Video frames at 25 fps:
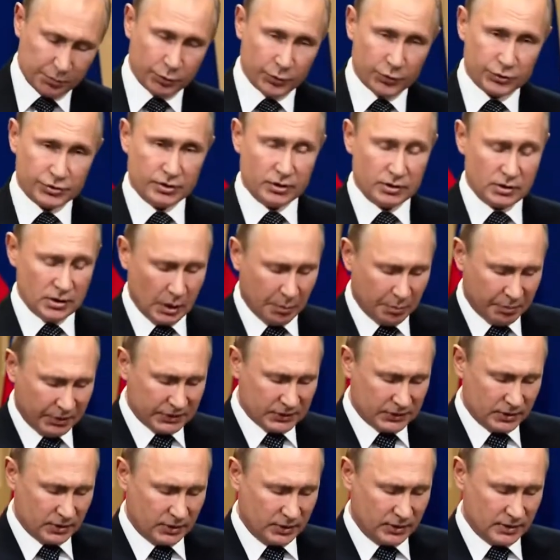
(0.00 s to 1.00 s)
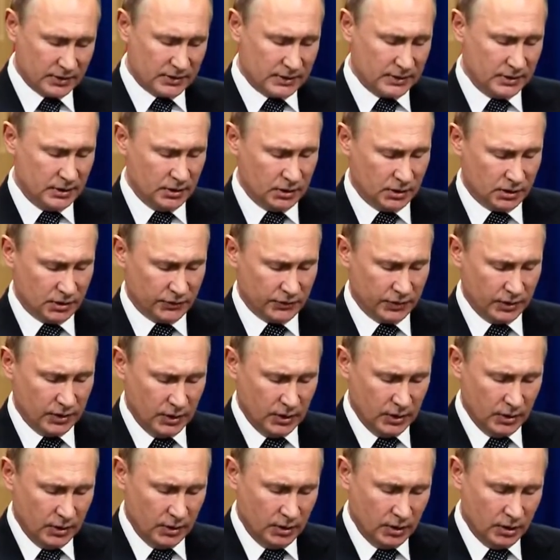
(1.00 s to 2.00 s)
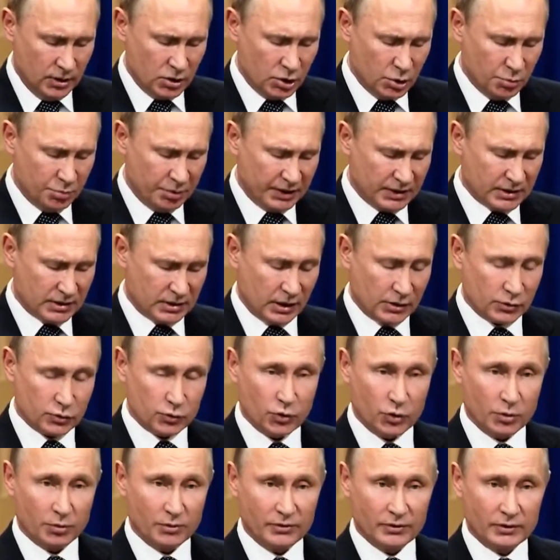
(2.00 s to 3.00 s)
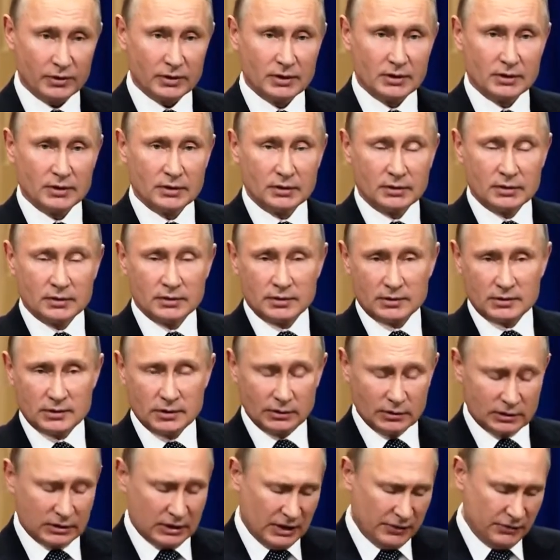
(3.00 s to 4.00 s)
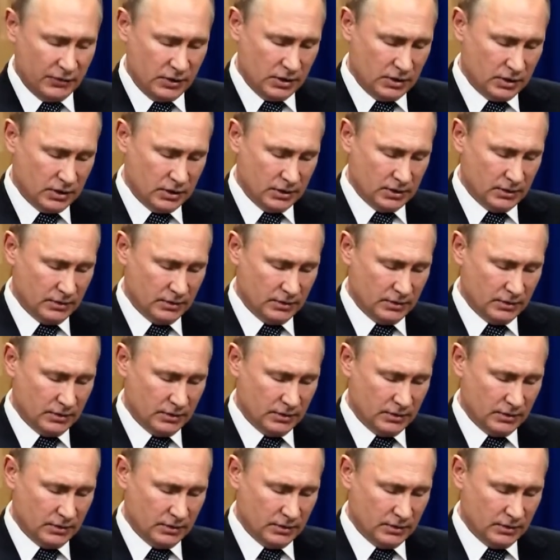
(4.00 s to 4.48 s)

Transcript: action, established the operational channels of communication, which